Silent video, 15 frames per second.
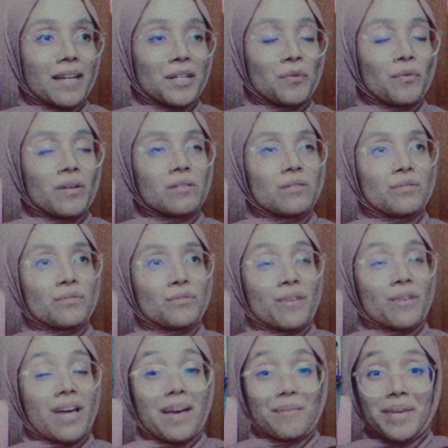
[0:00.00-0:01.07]
and you want to
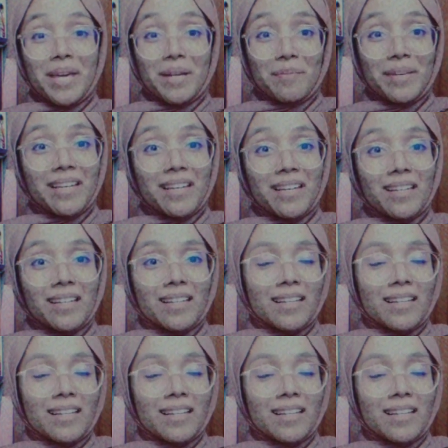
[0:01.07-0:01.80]
do Airbnb